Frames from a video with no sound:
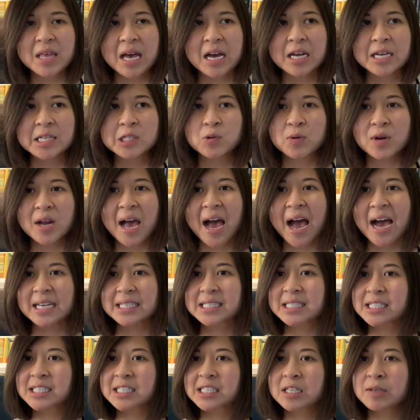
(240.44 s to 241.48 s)
that Antoinette
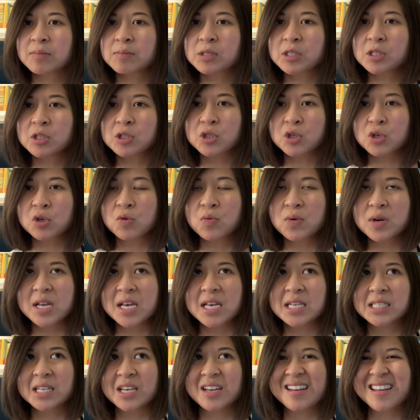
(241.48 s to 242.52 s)
asks him to do and
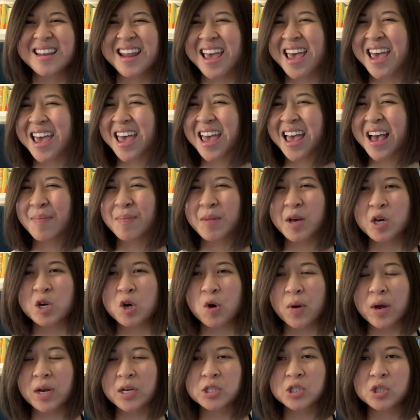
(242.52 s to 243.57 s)
he's like, nah, I'm not
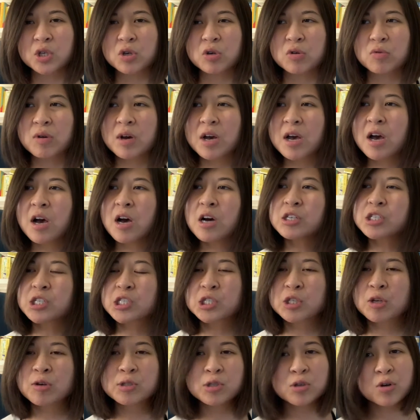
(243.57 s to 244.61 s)
going to.
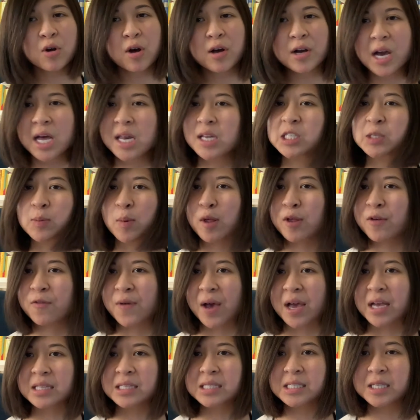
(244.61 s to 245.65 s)
Just those are all kind of small
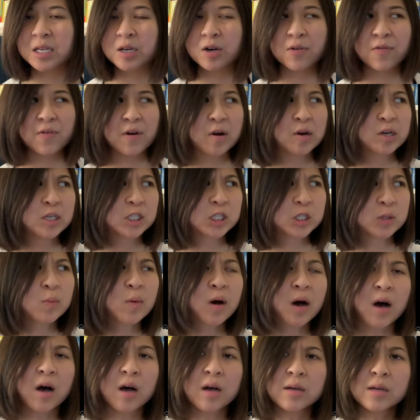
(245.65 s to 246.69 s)
events that are very
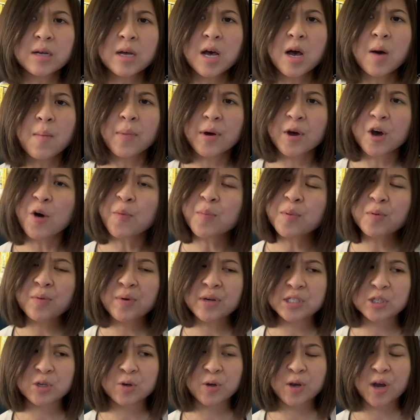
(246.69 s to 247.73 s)
small, but I hope you
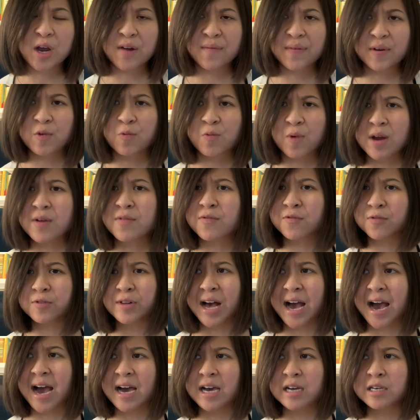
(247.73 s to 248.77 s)
guys are kind of red
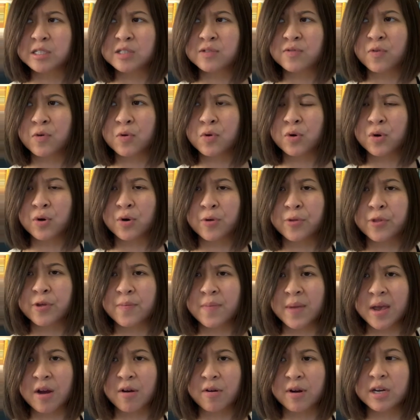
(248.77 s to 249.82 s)
flags for the
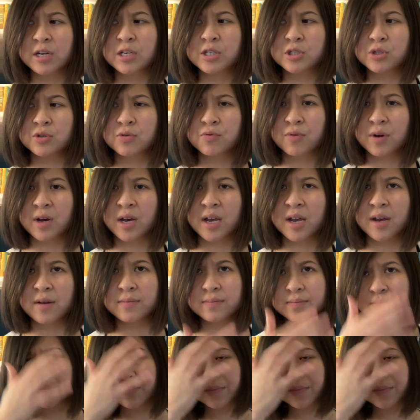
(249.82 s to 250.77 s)
marriage, right?